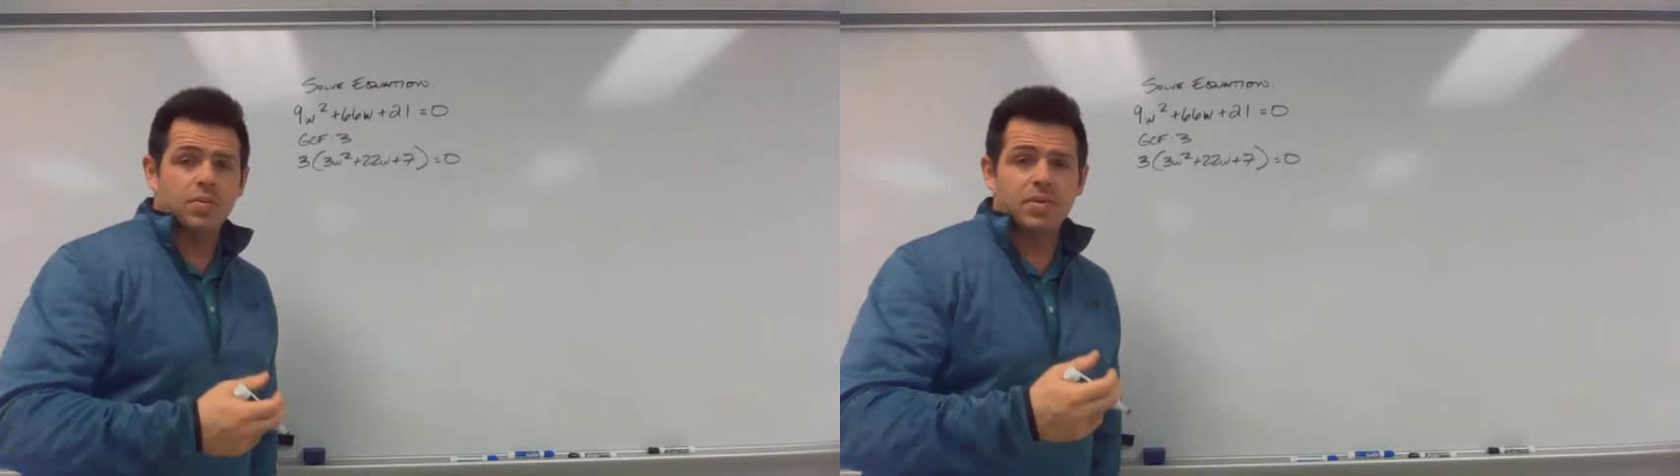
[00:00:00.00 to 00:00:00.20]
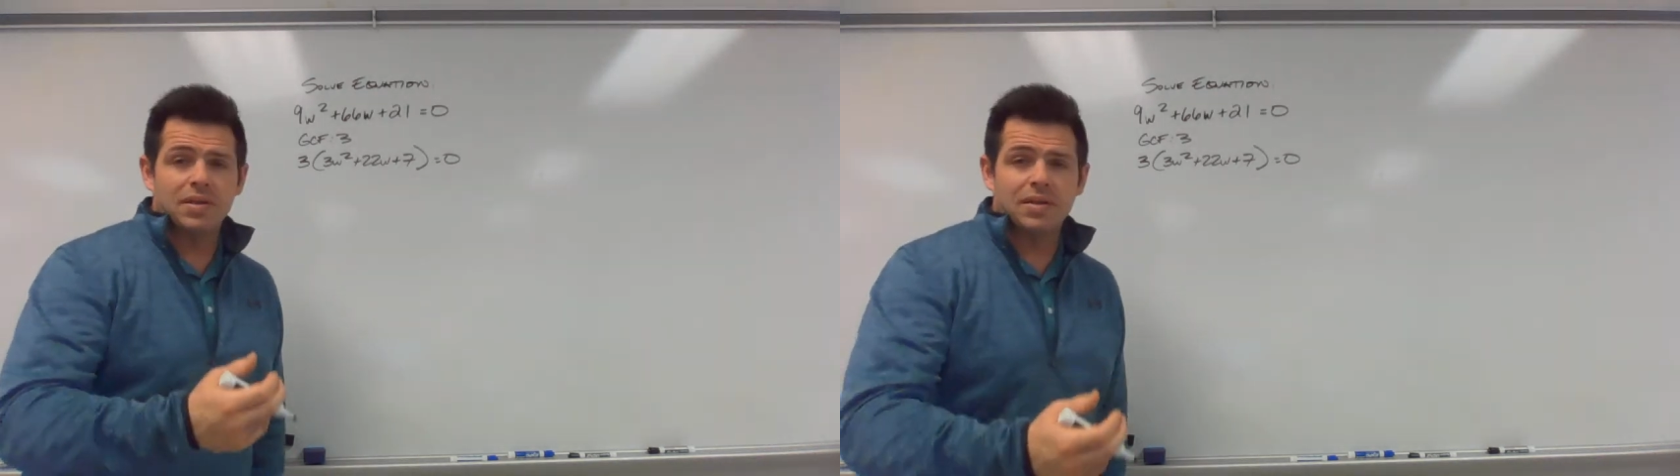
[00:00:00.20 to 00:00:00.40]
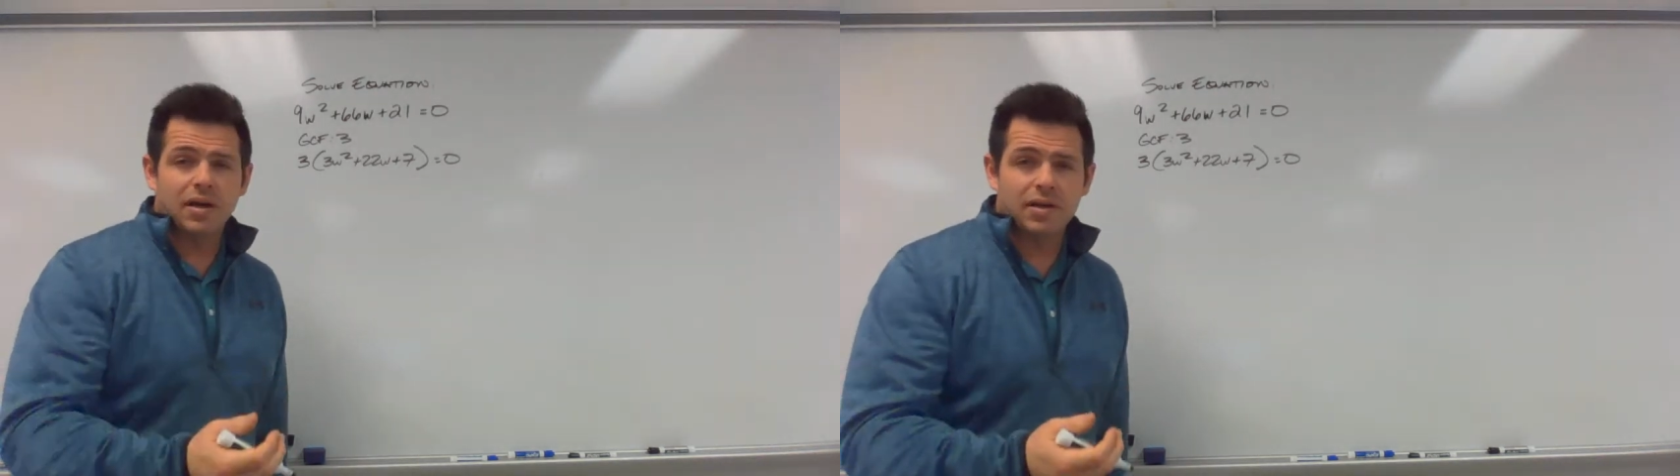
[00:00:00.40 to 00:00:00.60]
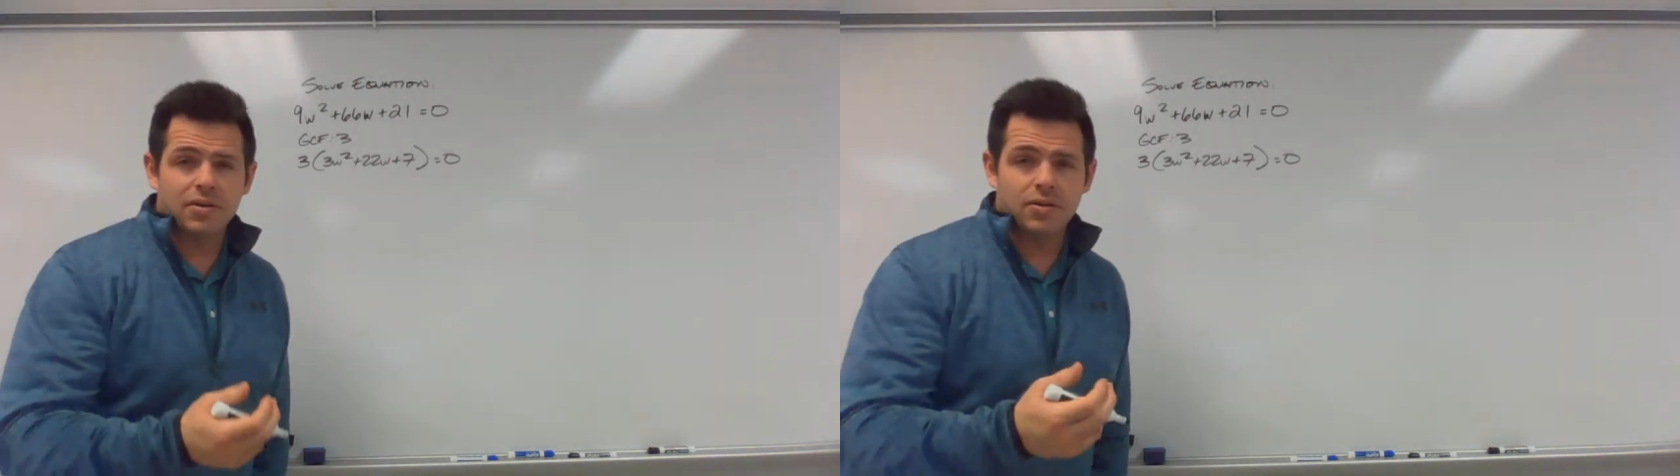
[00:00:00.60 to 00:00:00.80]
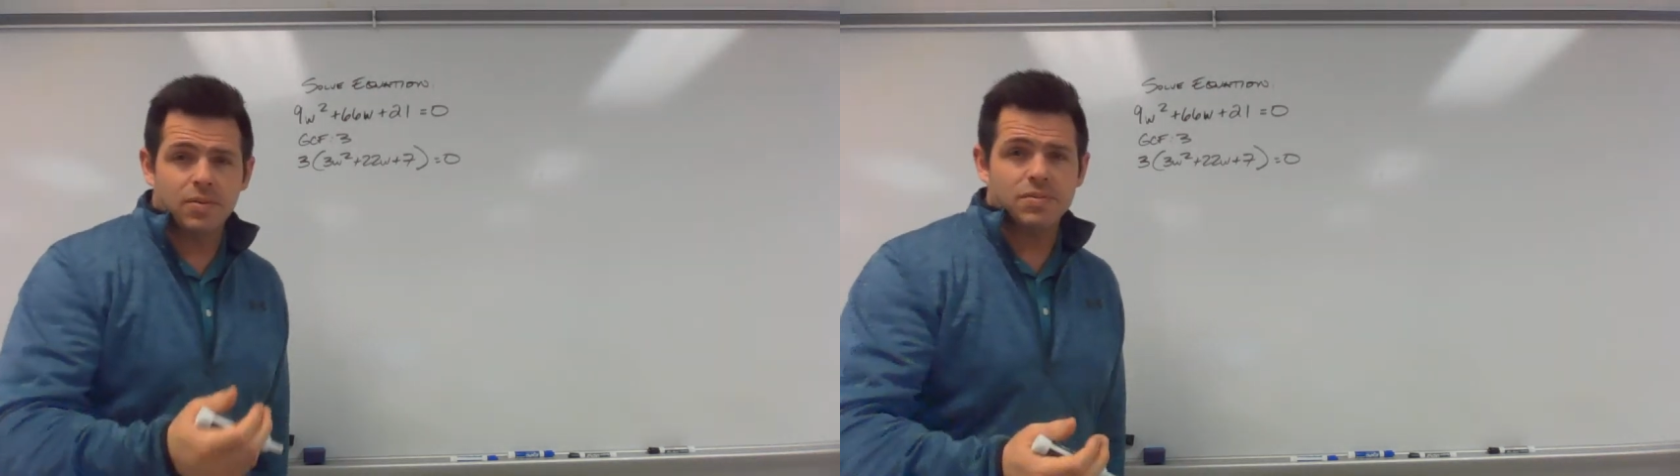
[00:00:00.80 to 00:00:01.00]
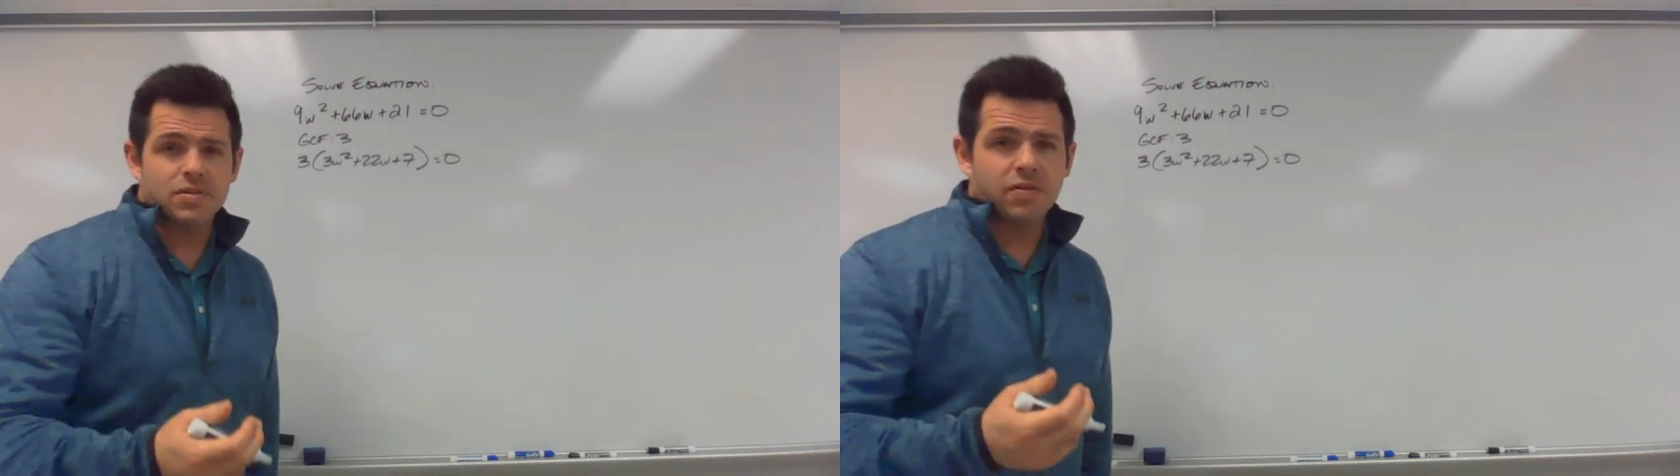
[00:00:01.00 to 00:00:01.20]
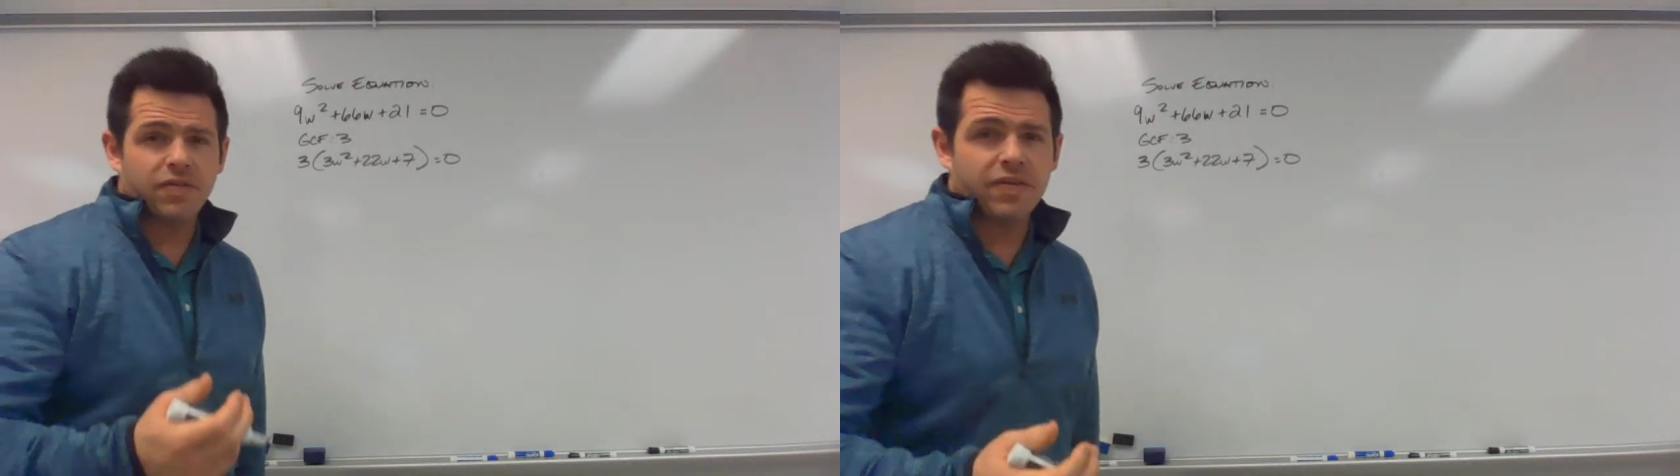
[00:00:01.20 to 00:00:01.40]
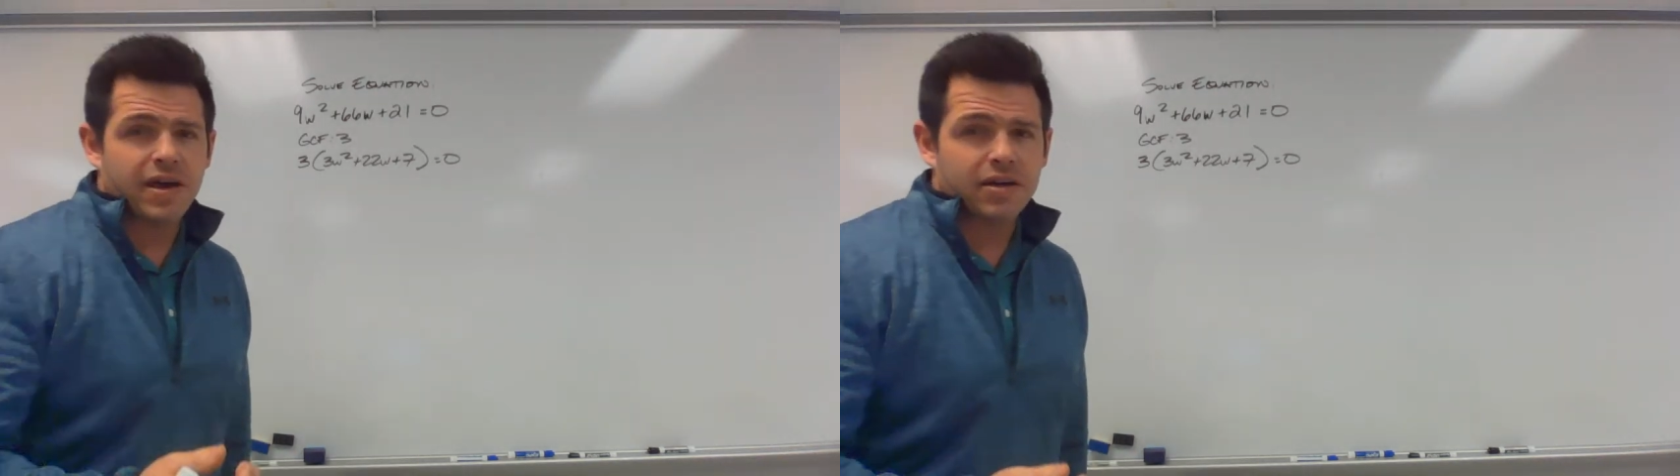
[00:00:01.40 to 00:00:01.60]
be done in terms of the
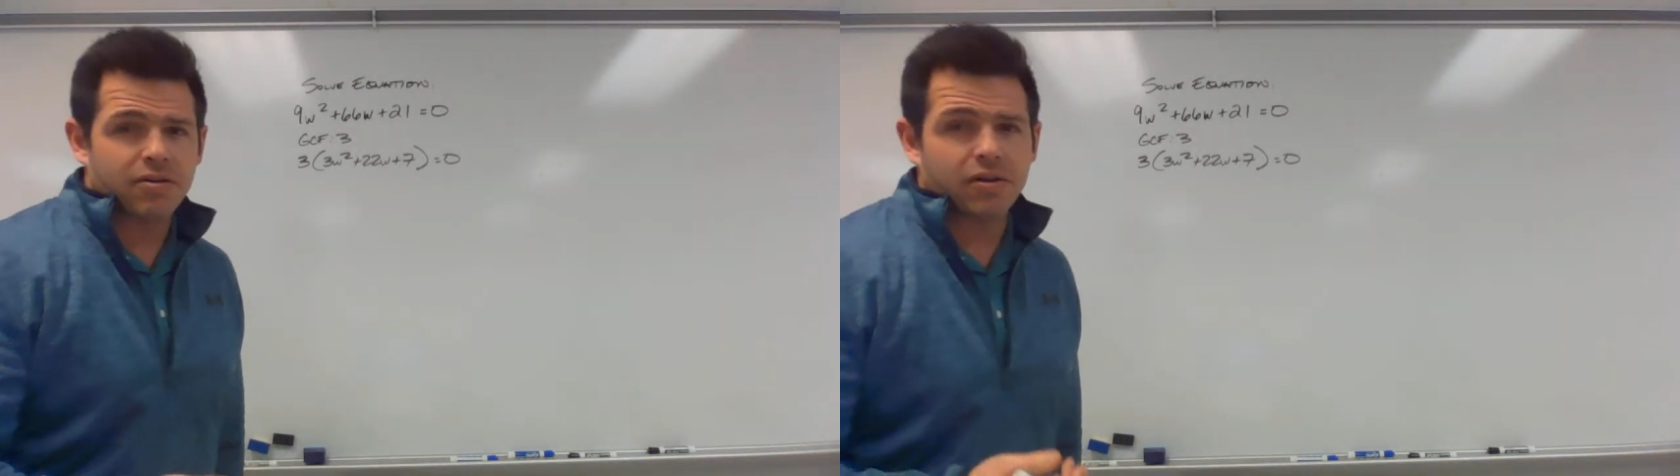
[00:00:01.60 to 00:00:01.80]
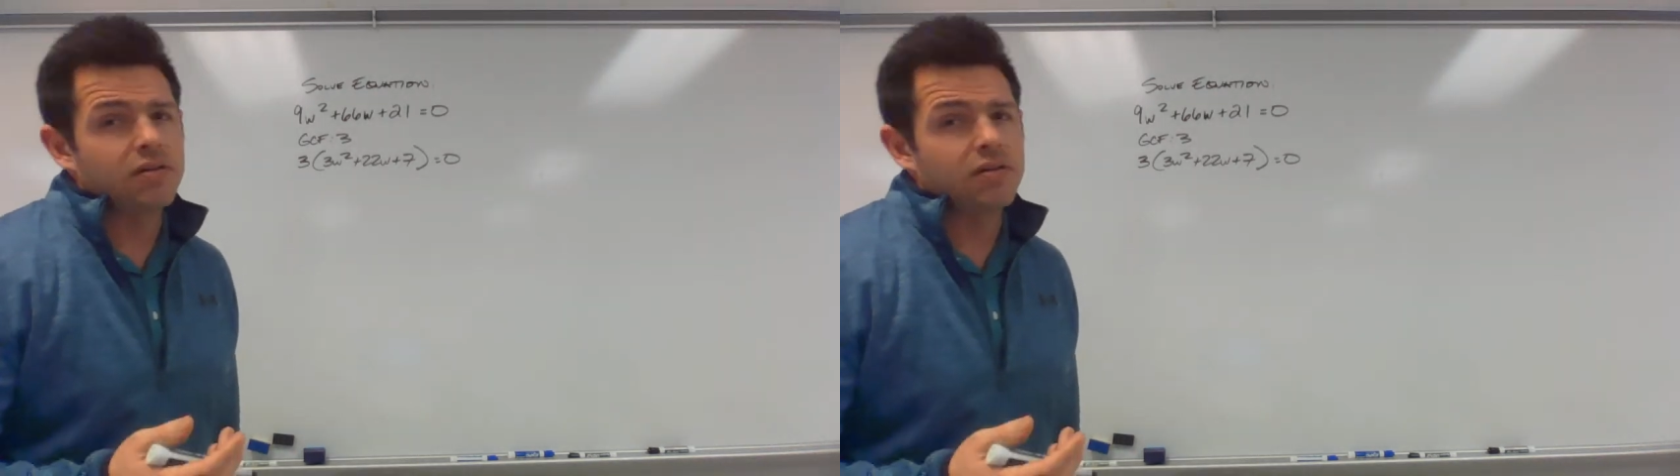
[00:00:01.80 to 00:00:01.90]
factoring,